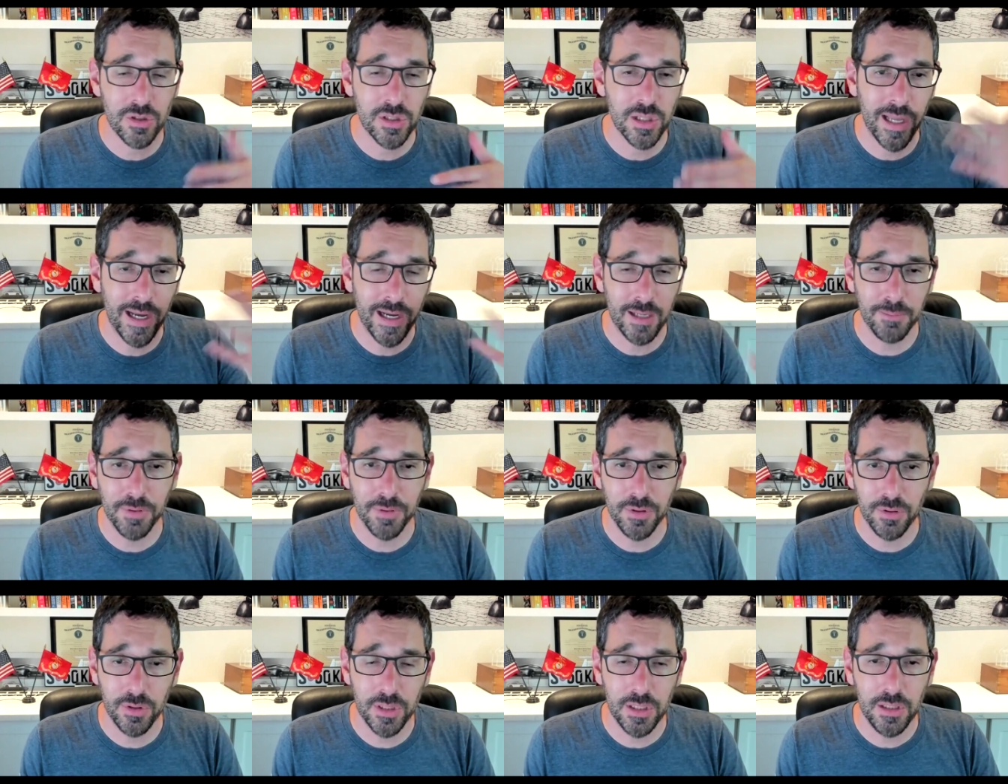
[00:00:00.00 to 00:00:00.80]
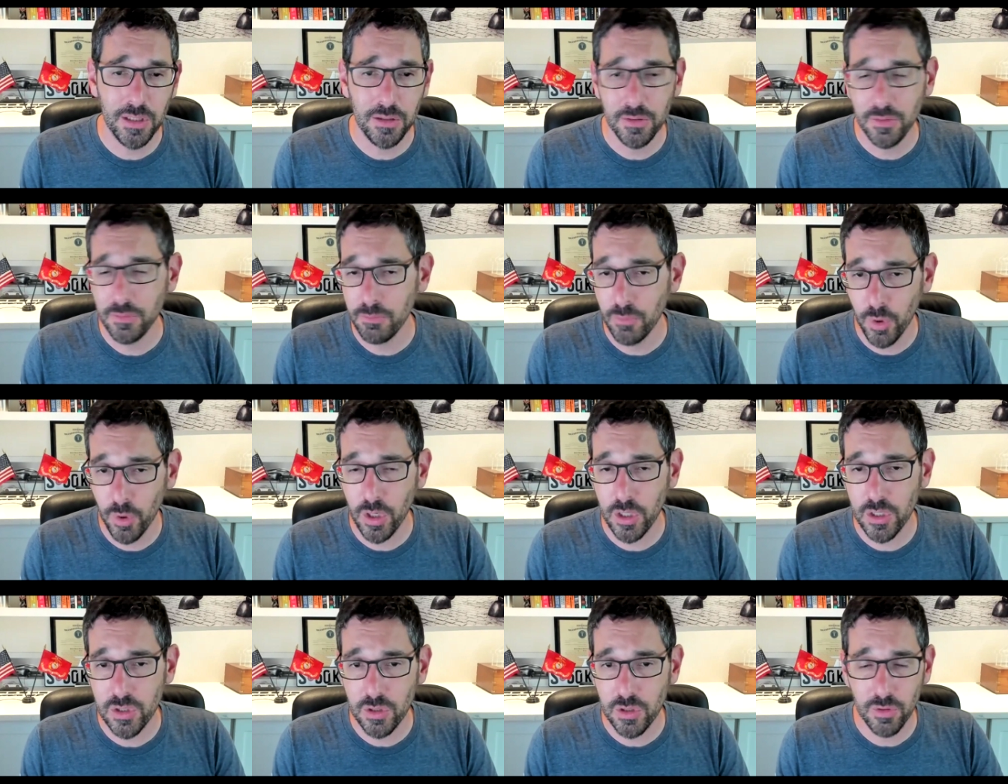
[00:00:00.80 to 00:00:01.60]
liability,
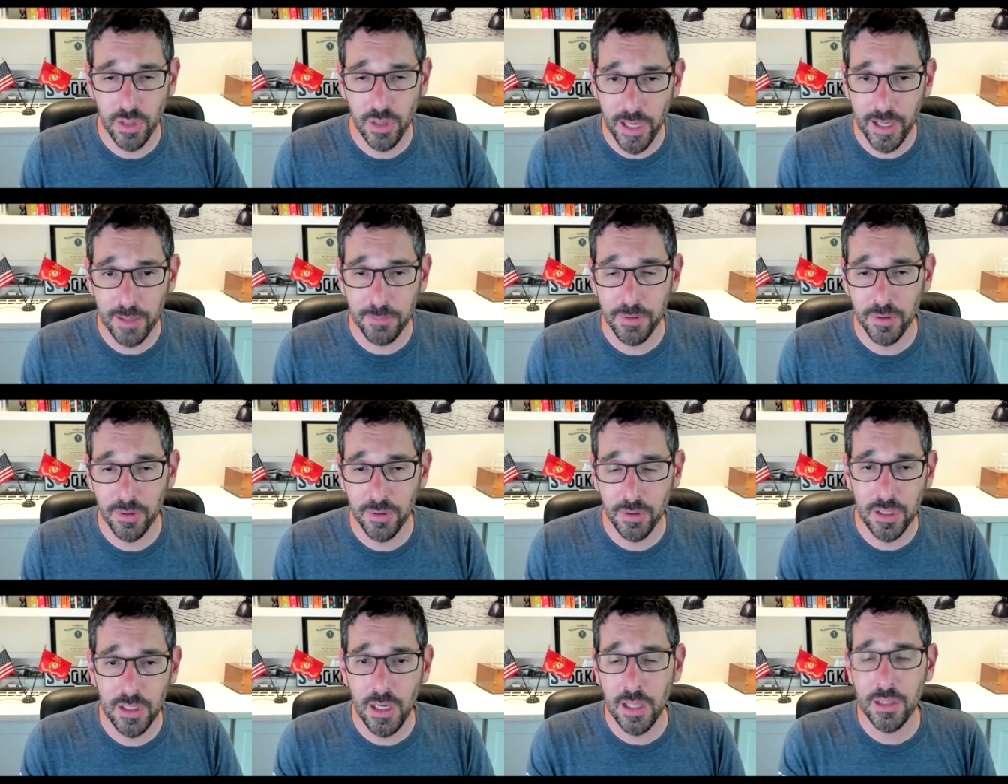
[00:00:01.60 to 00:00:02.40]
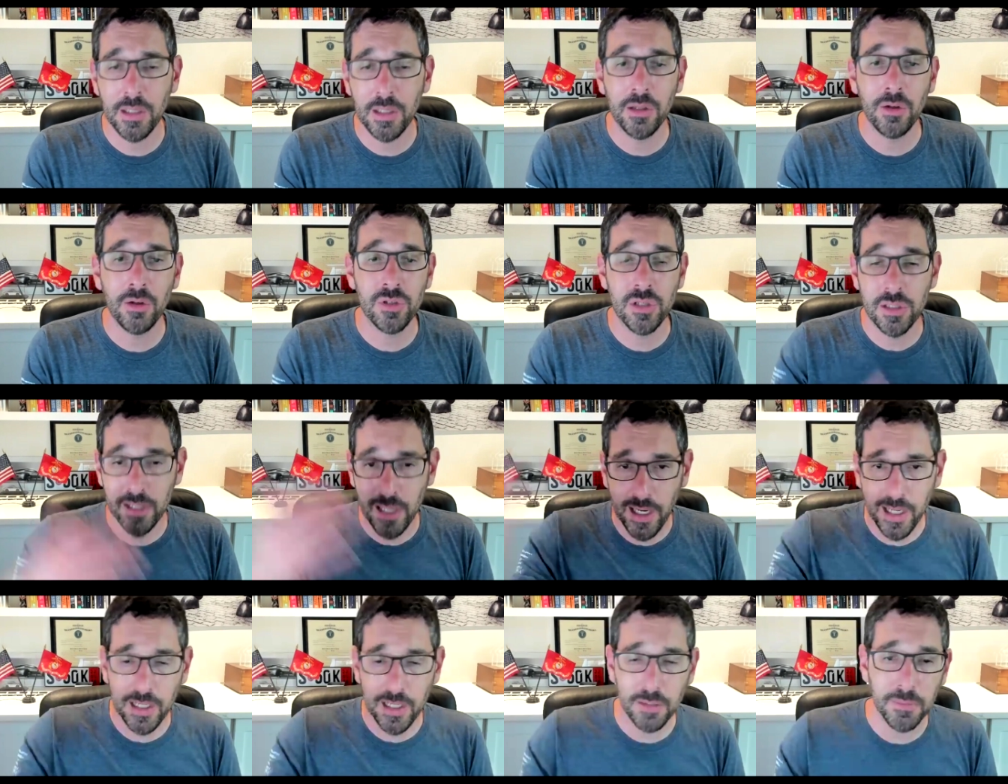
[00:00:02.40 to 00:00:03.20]
mortgage liability, and then there's
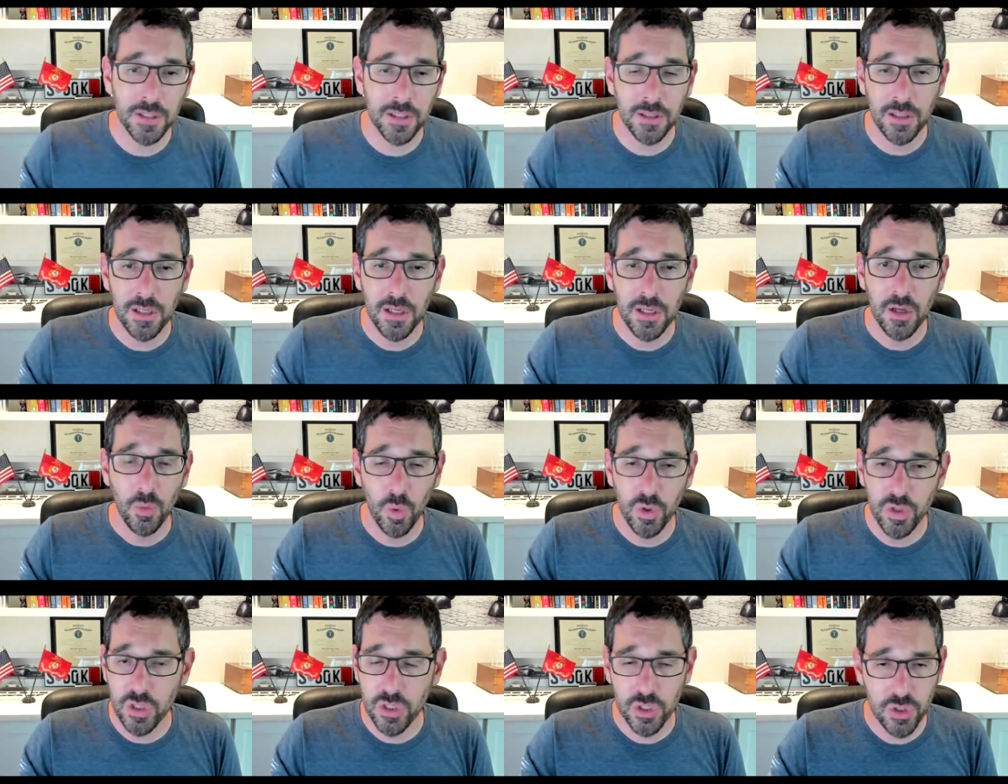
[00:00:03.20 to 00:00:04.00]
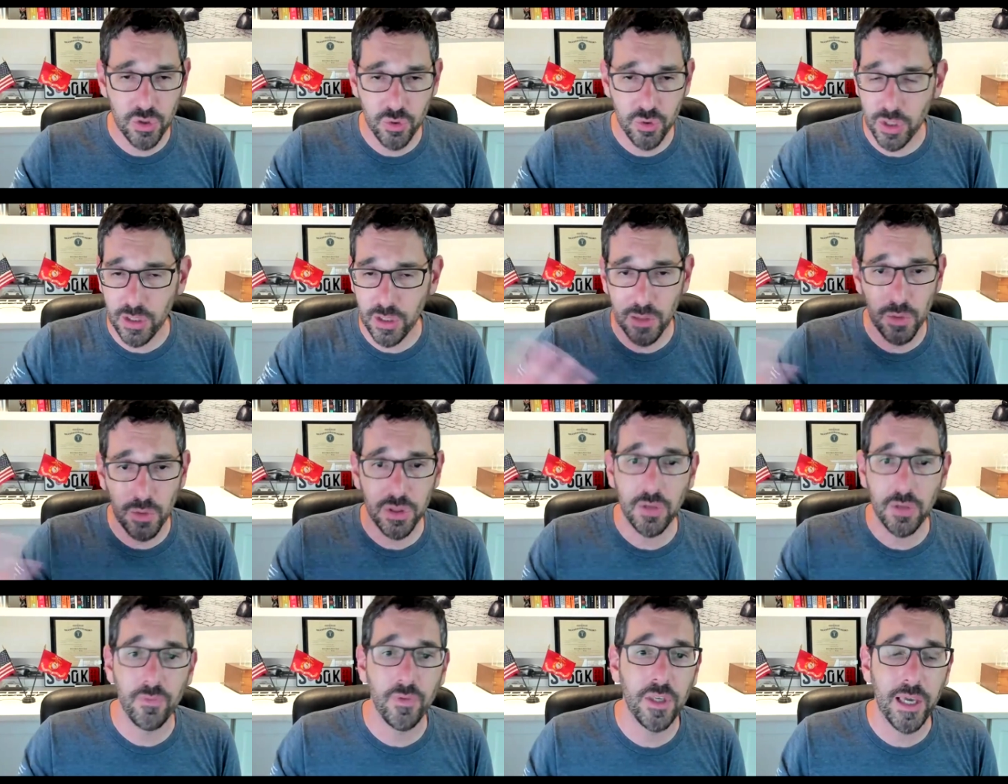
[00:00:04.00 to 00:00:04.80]
entitlement, which is strictly
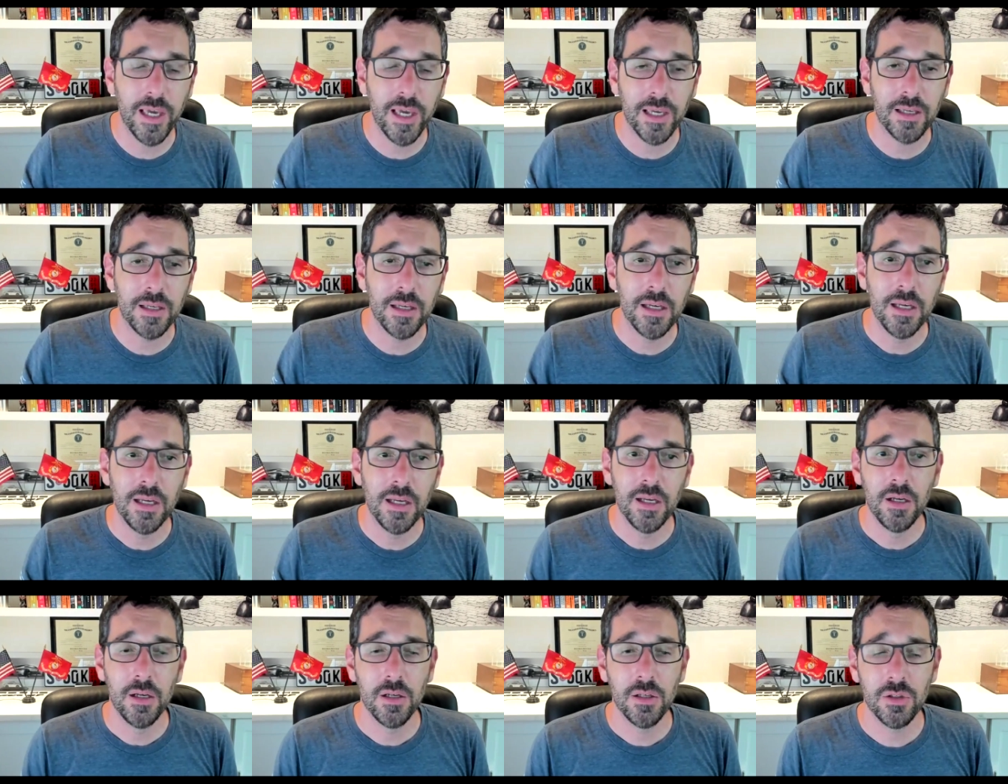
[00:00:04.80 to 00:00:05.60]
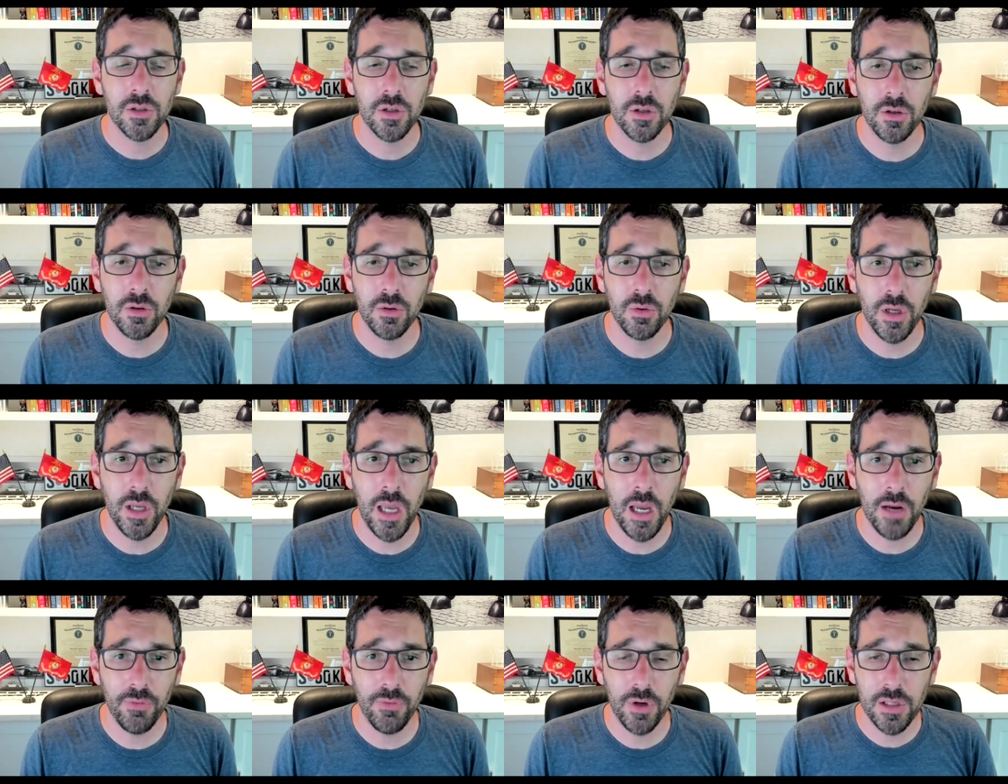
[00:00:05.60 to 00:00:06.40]
with the VA. So
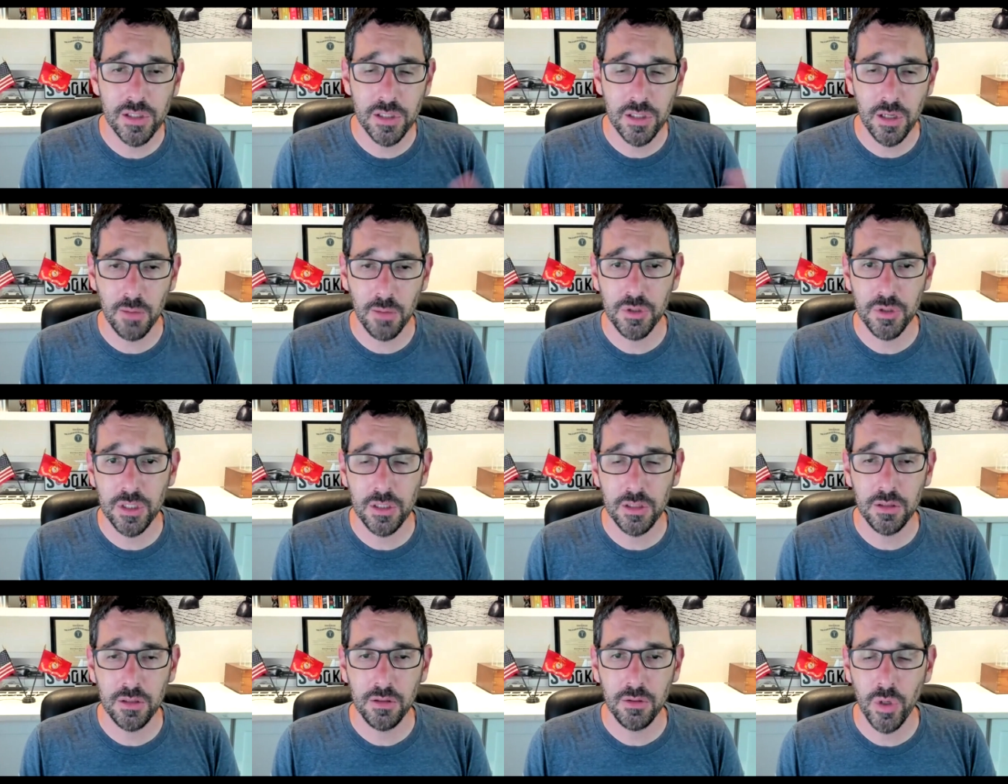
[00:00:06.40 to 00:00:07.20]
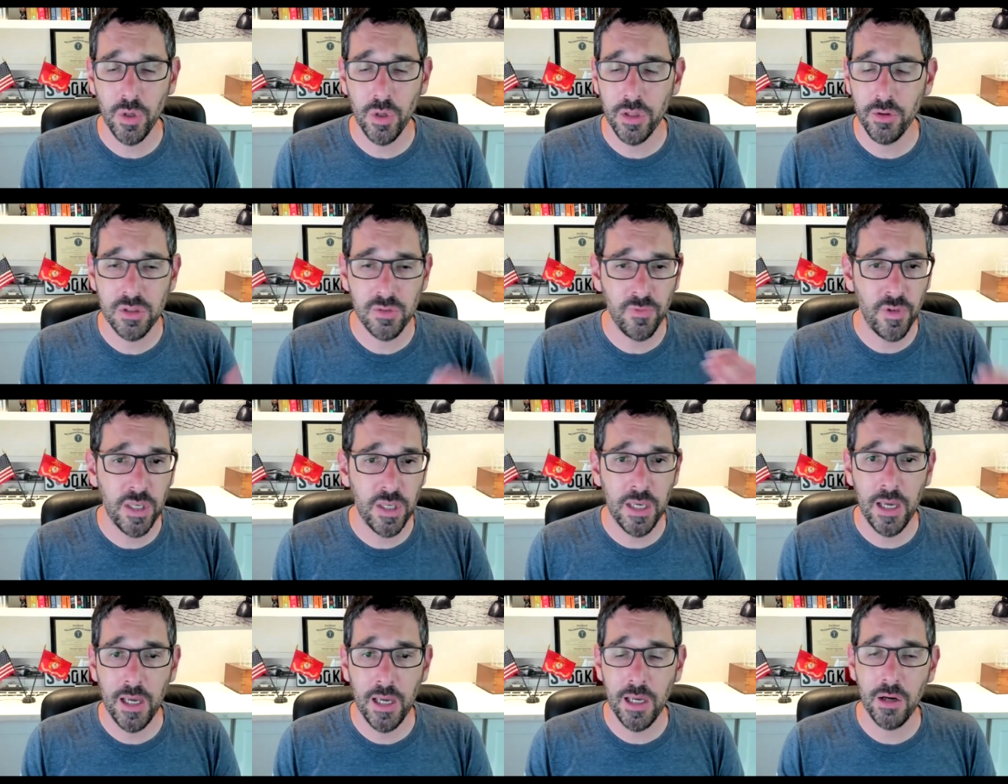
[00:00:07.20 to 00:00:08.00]
every assumption, whether it's
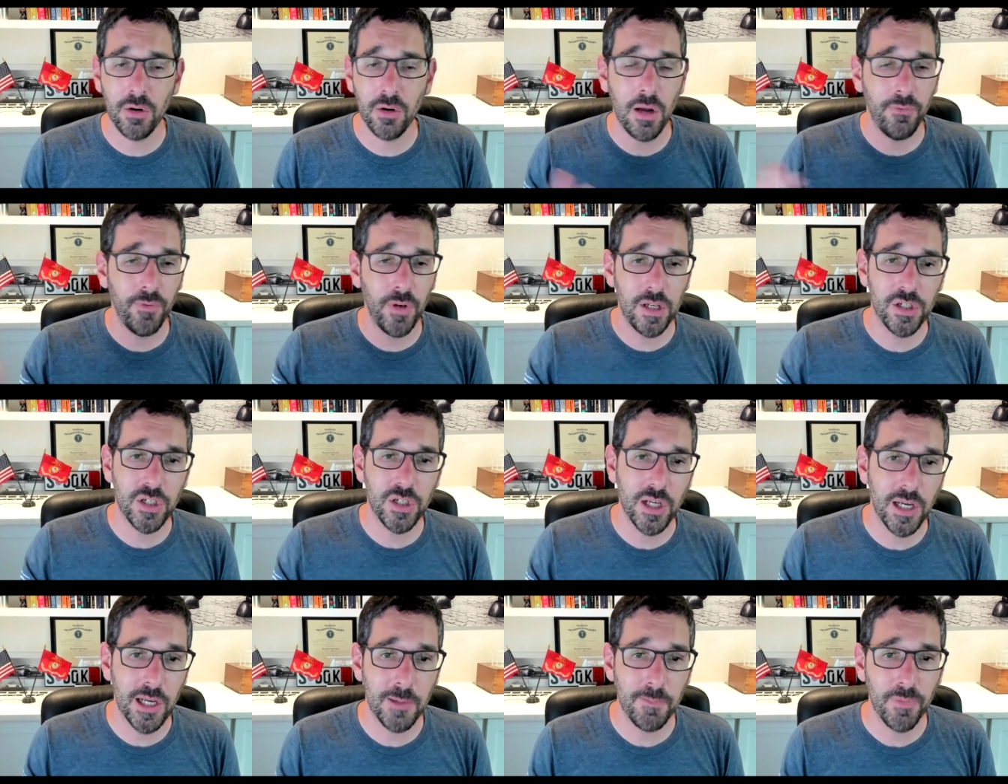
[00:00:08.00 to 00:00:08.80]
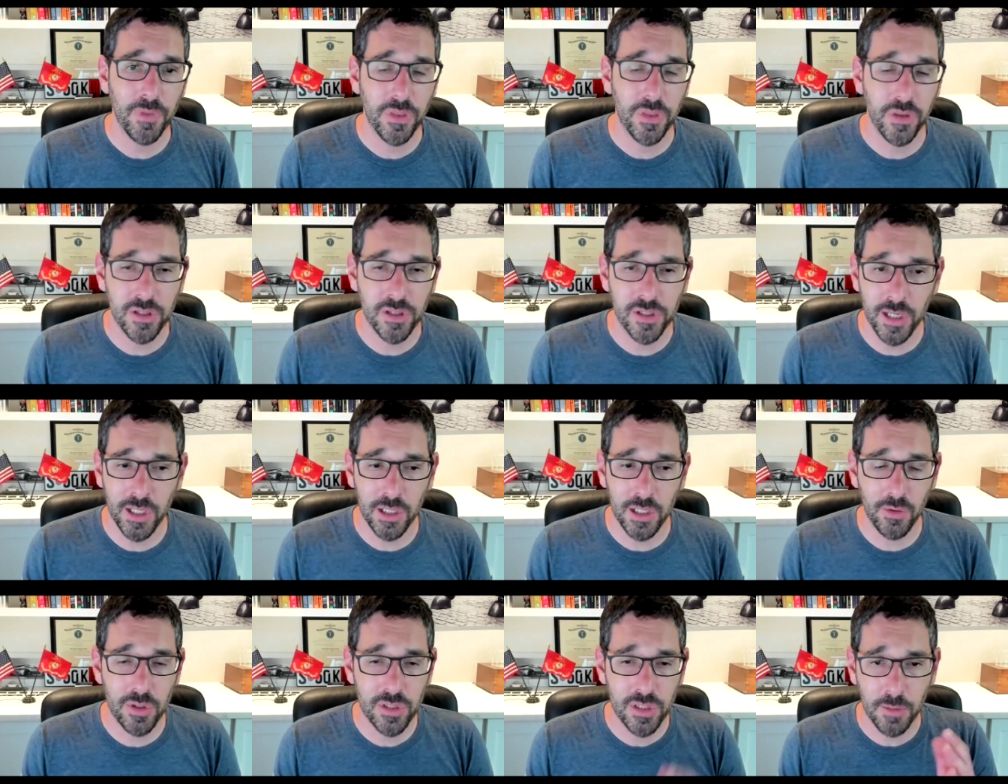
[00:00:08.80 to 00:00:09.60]
VA or FHA, the
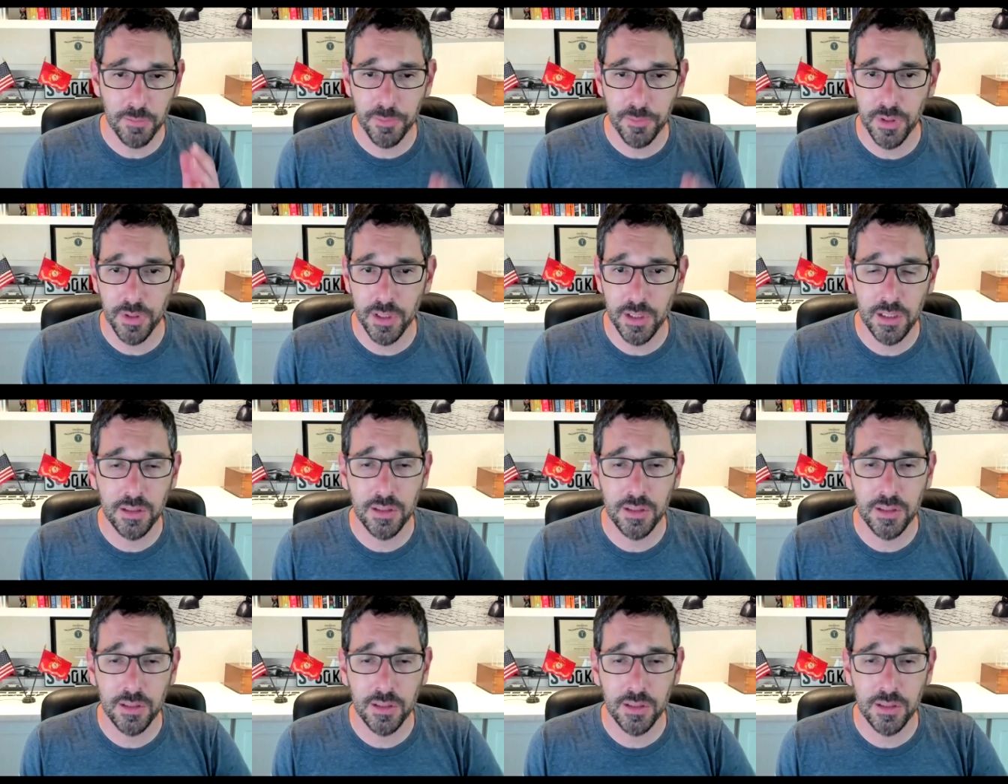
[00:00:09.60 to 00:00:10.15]
seller is completely